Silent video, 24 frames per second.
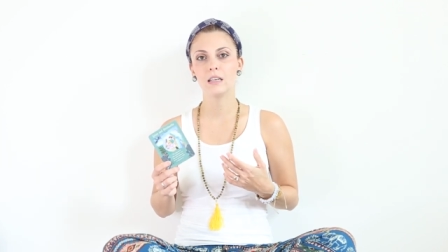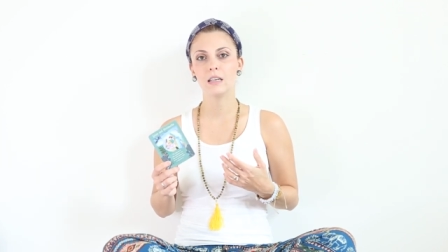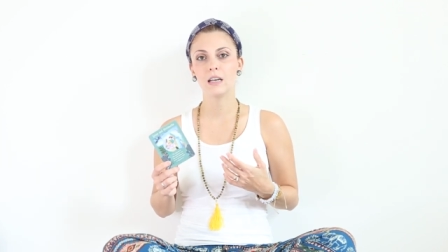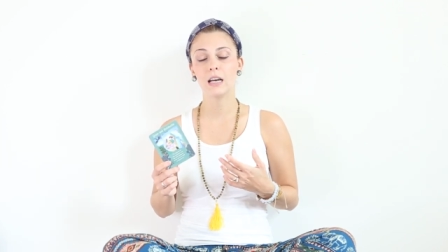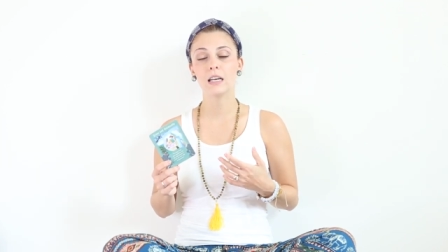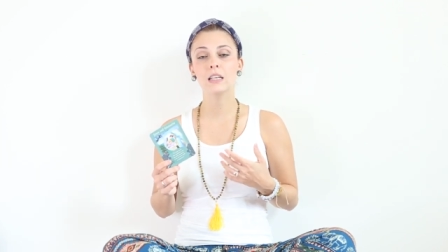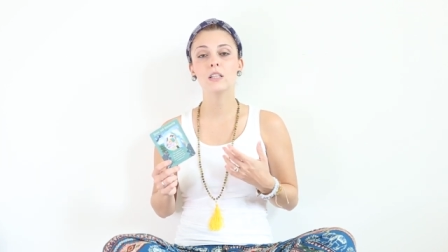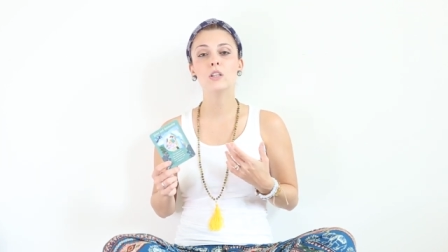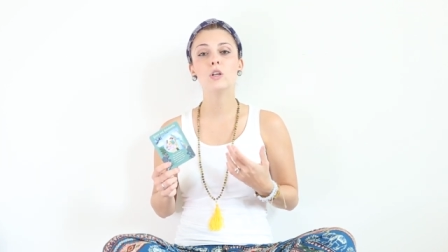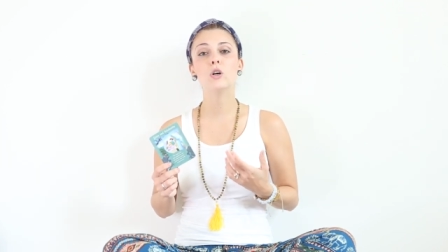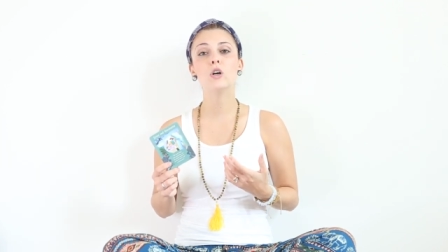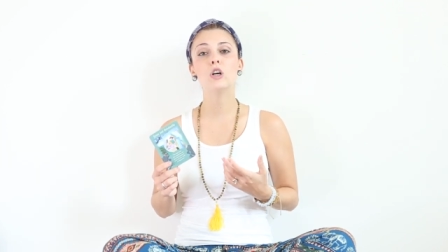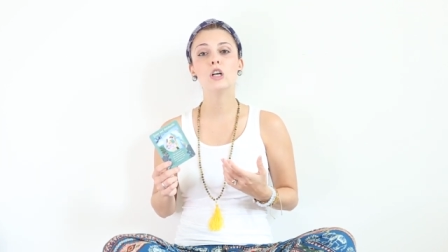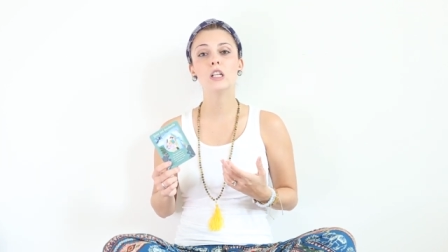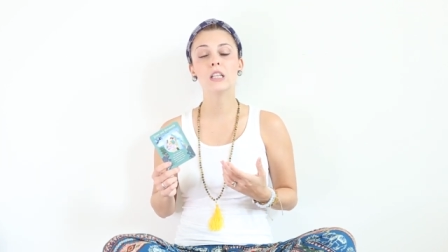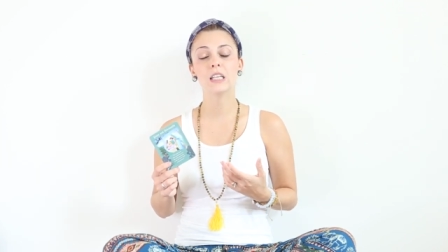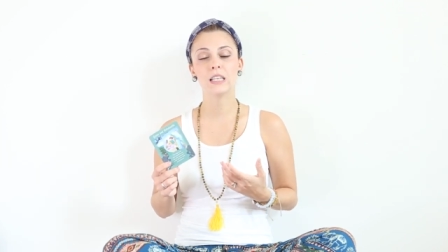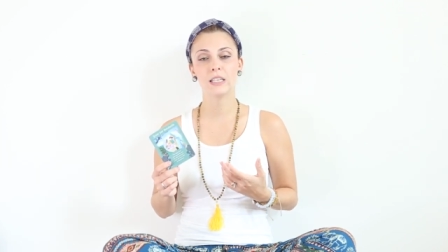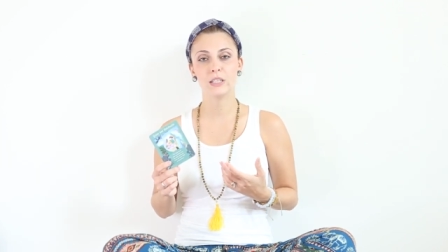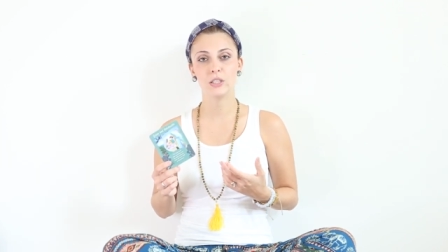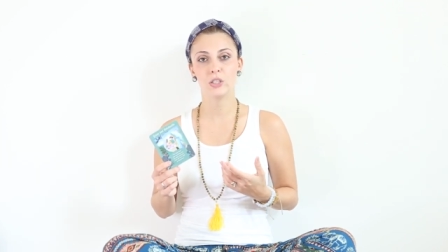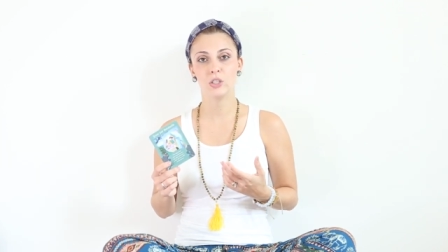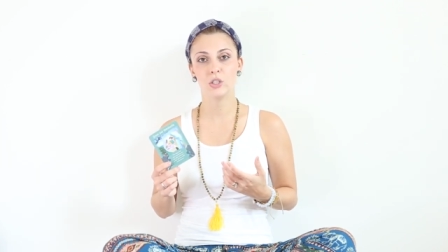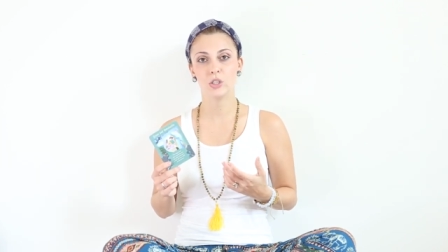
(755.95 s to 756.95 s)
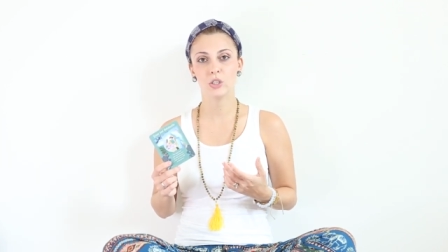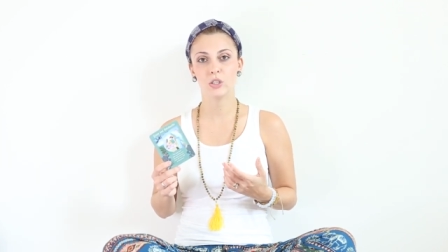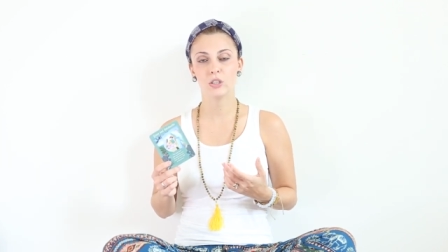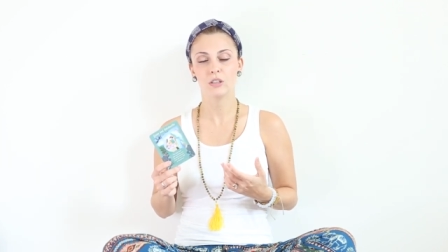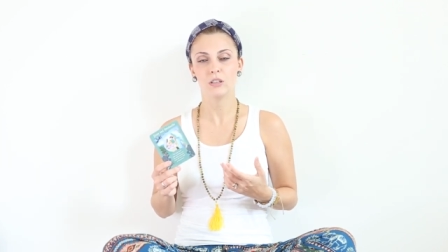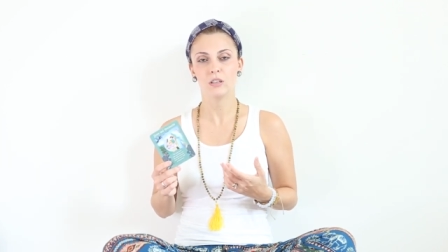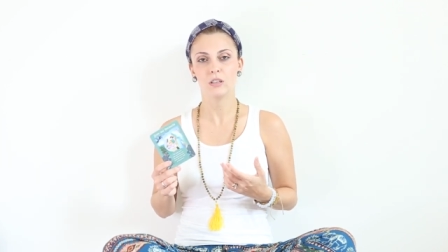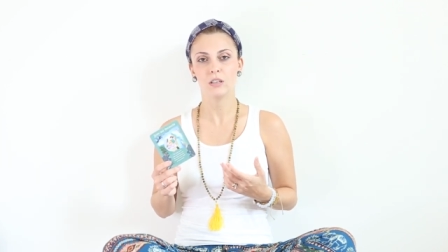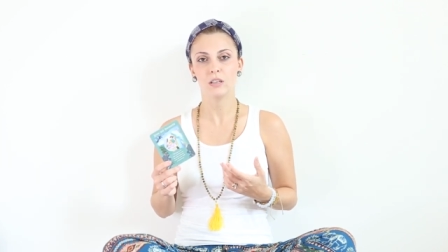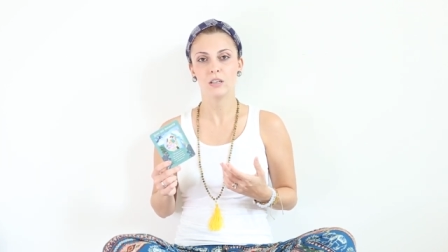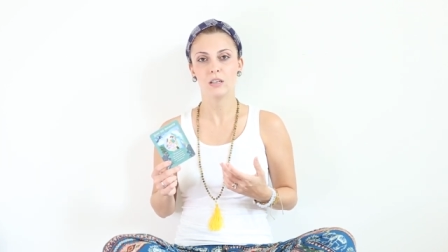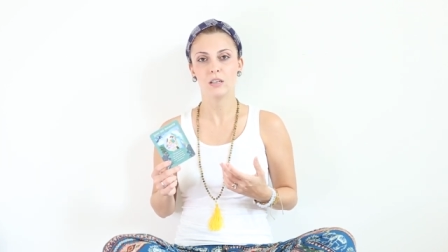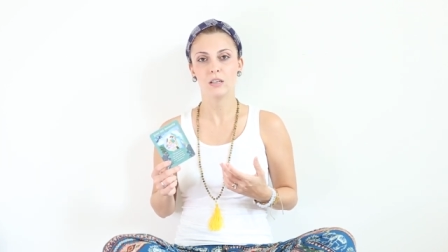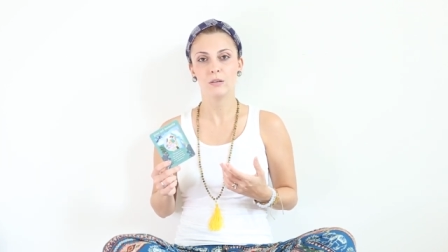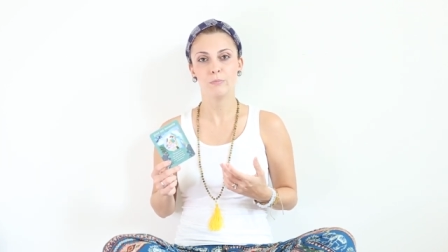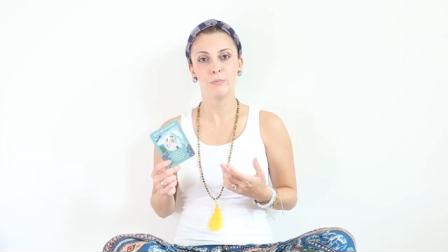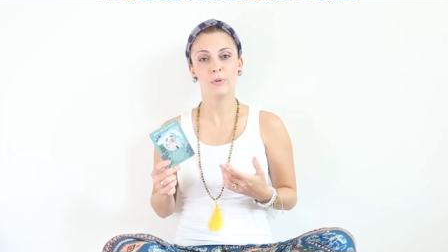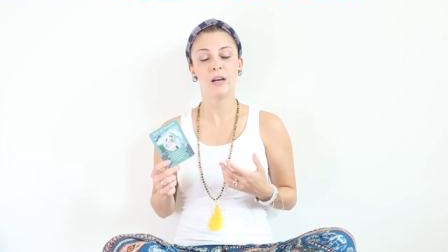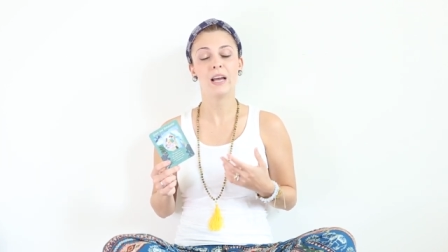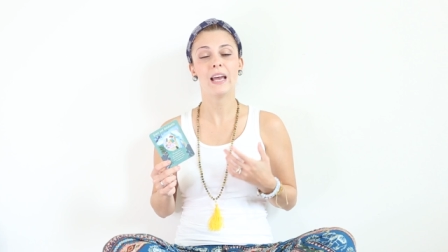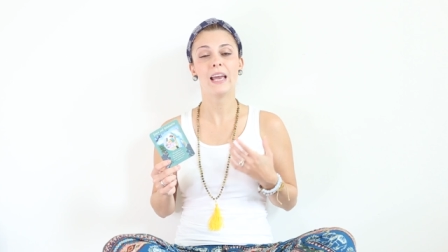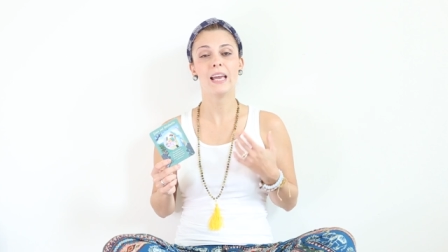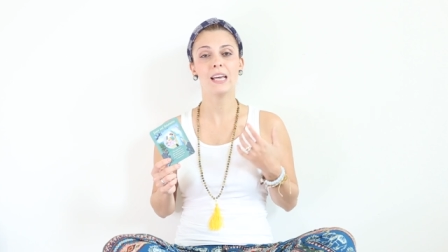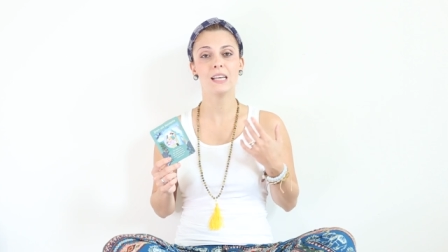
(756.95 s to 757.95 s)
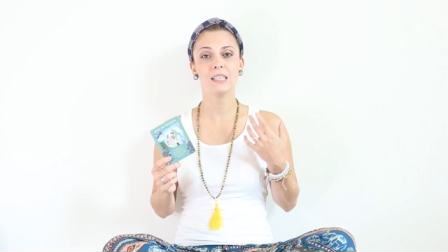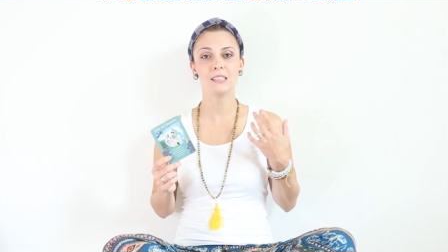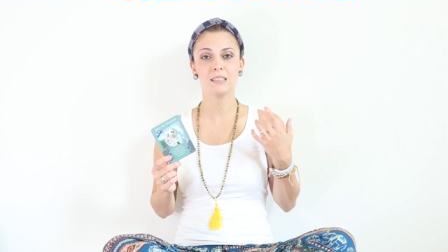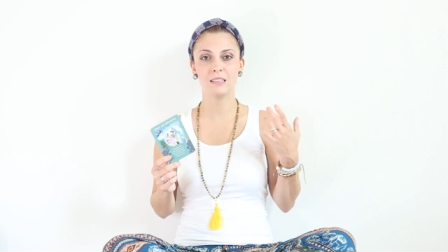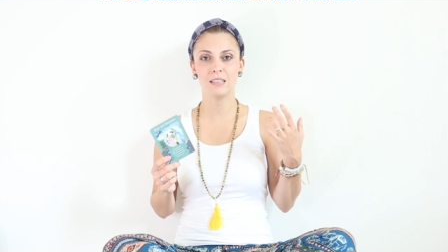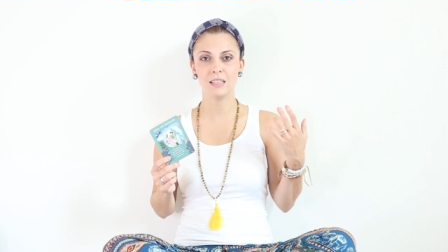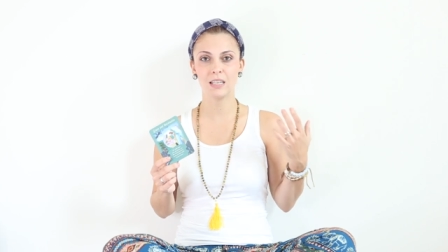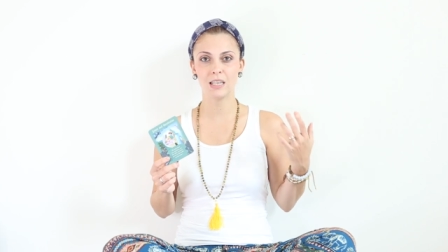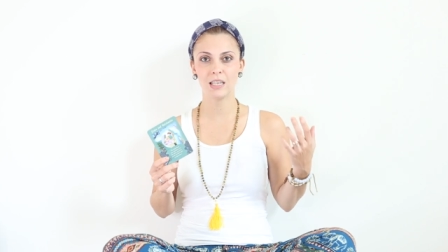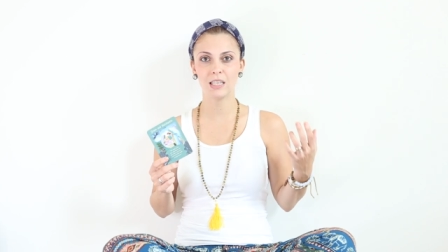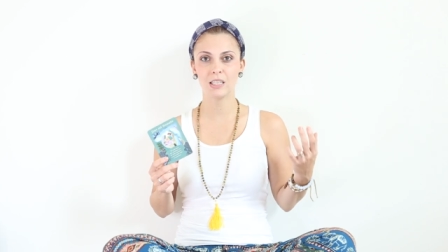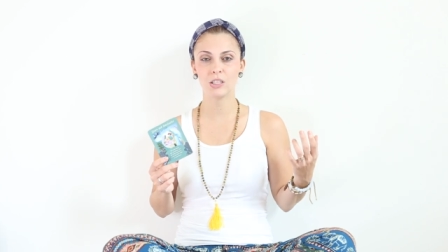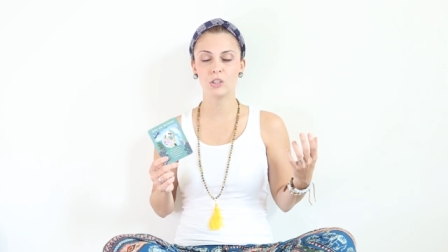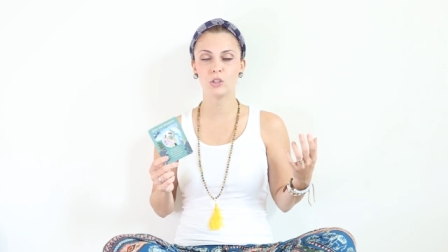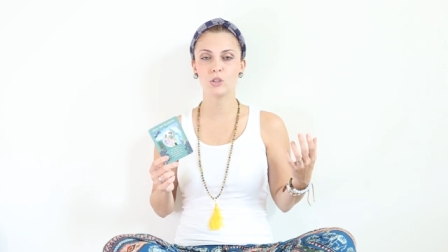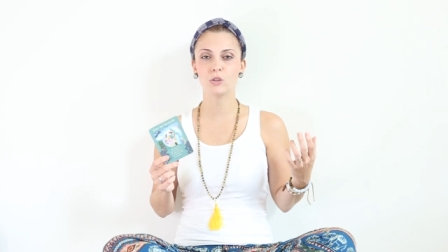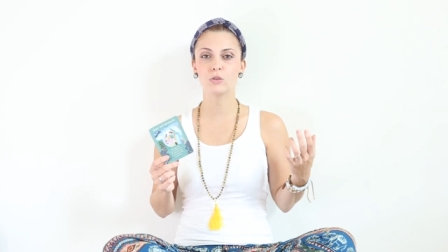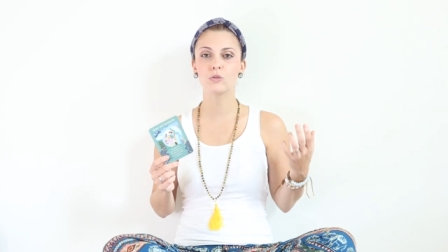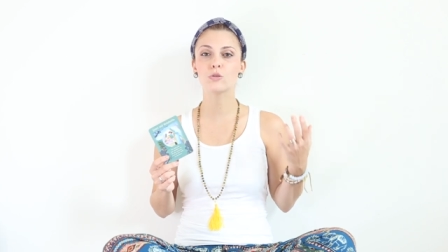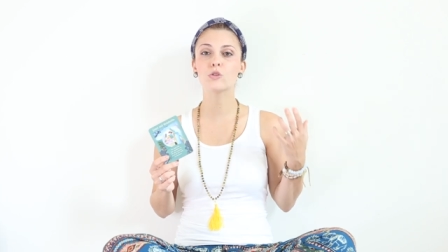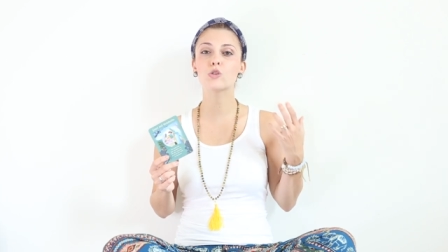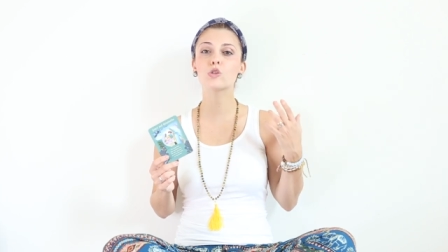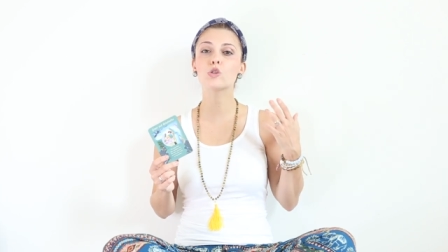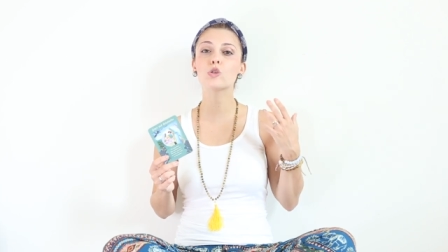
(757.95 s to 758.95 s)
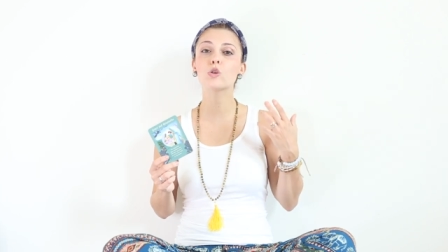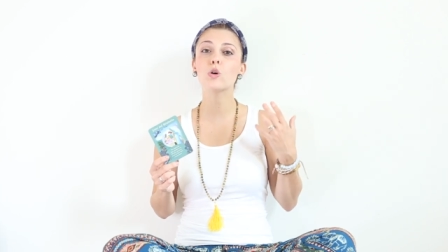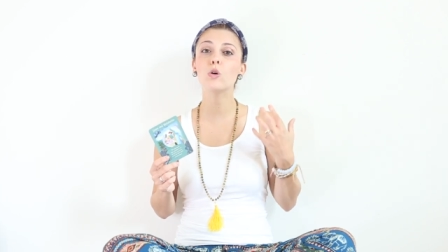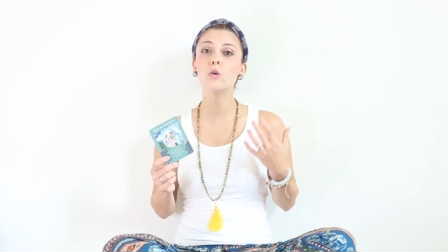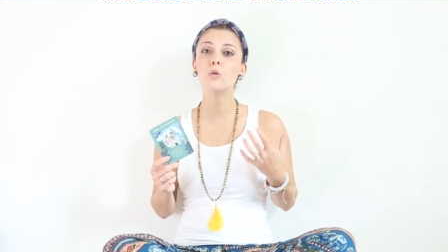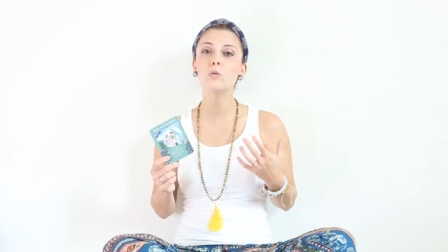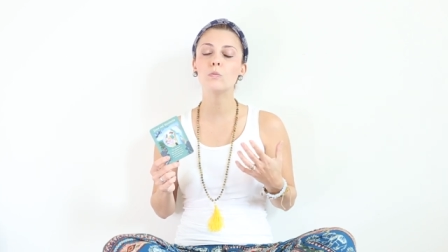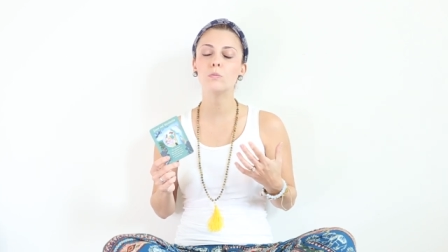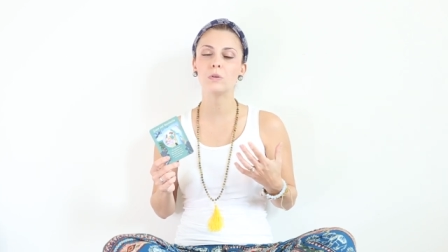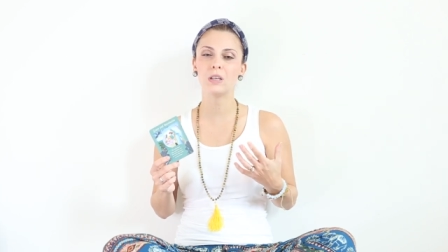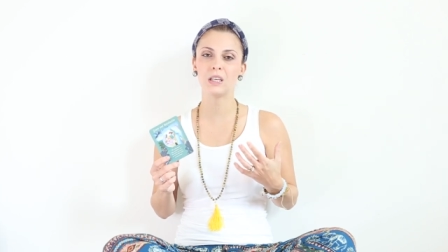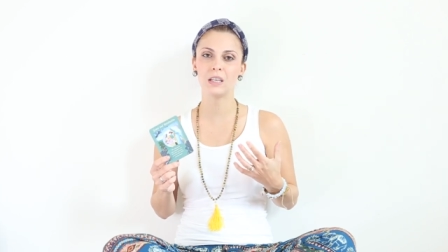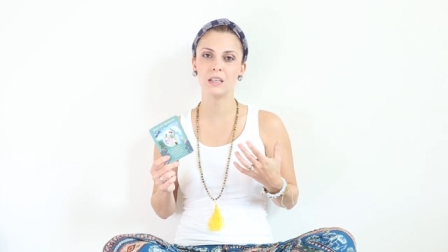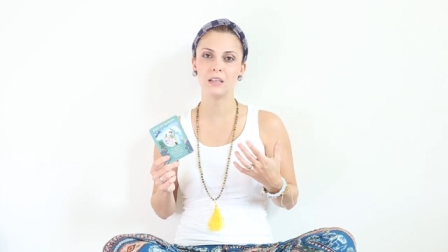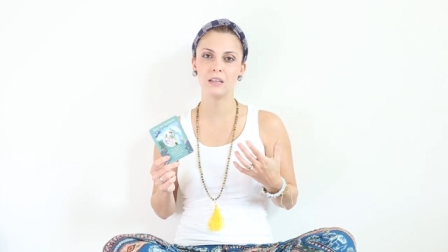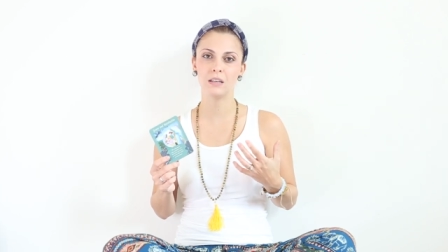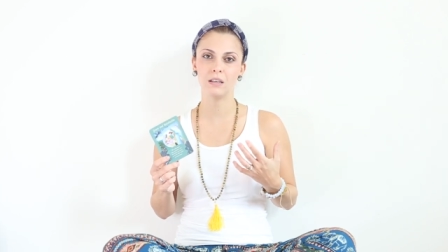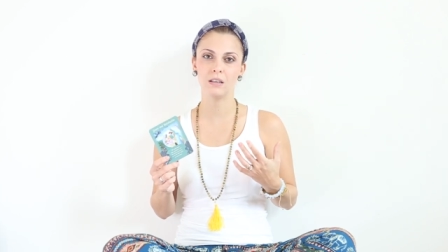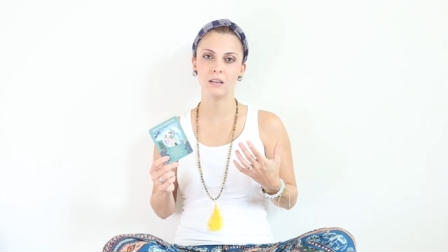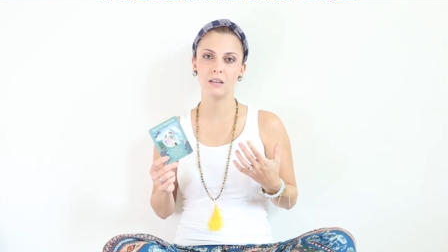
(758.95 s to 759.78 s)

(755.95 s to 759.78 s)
Acknowledge, but ask the angels, show me